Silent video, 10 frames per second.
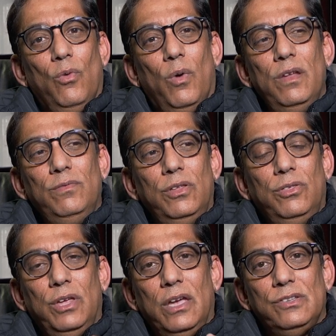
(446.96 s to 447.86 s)
One of the
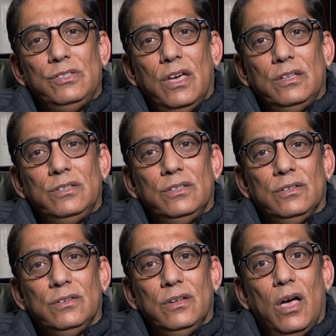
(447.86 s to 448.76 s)
things that
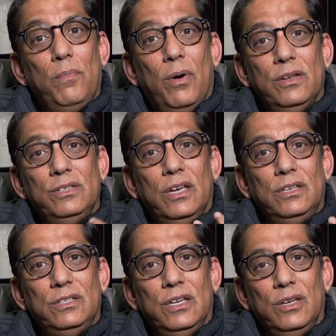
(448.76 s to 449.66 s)

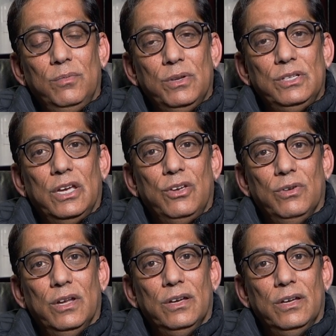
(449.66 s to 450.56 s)
apartheid did in
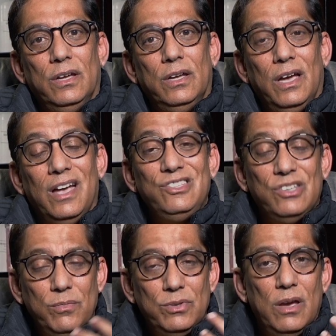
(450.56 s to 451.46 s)
particular, and
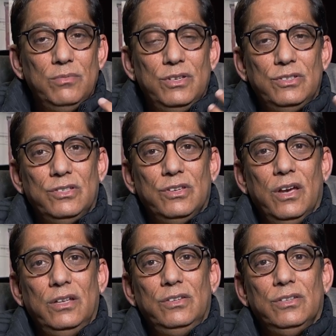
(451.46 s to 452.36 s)
sometimes in
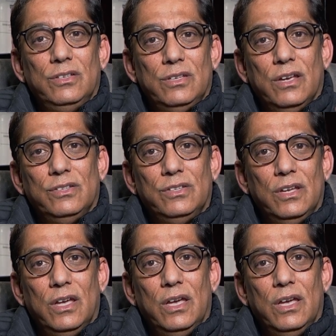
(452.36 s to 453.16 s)
societies it does,